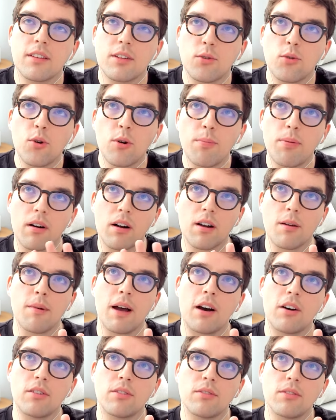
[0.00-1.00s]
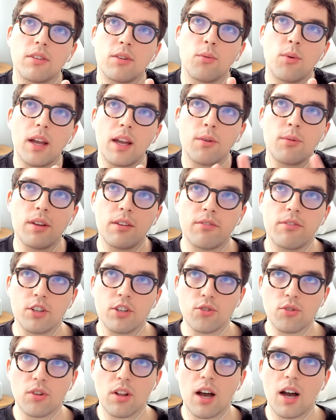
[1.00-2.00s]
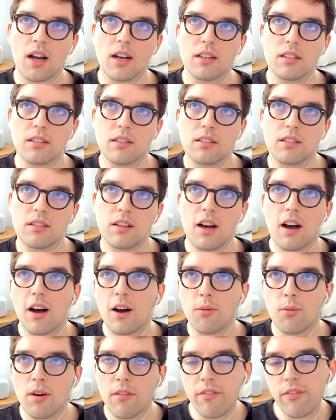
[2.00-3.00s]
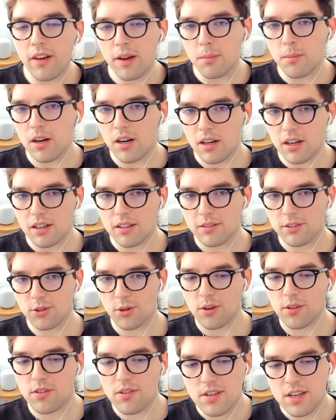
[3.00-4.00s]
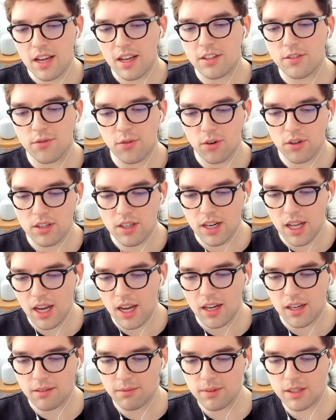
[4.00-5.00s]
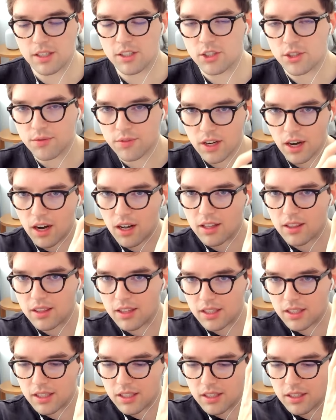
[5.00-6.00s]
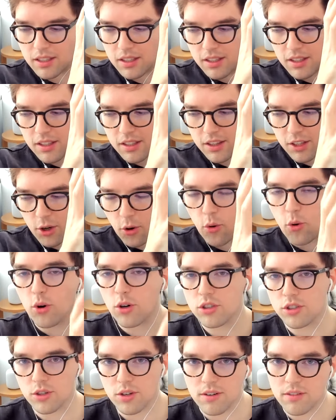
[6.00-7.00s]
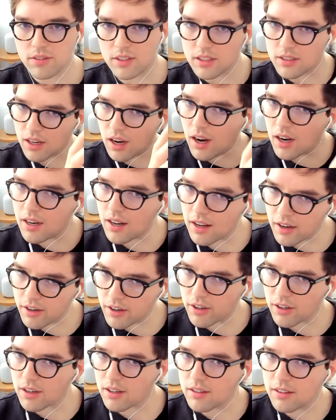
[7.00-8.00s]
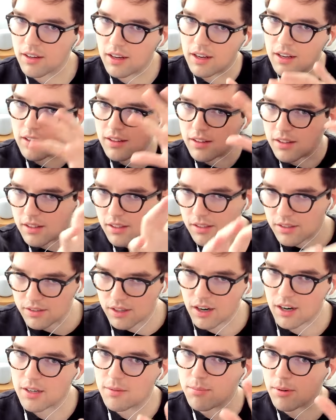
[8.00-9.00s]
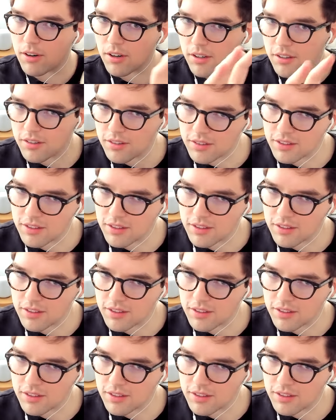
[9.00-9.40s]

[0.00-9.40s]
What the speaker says: Cool part about the way we visualize what Figma sort of stands for today is you've got the core sort of design editor and the design part,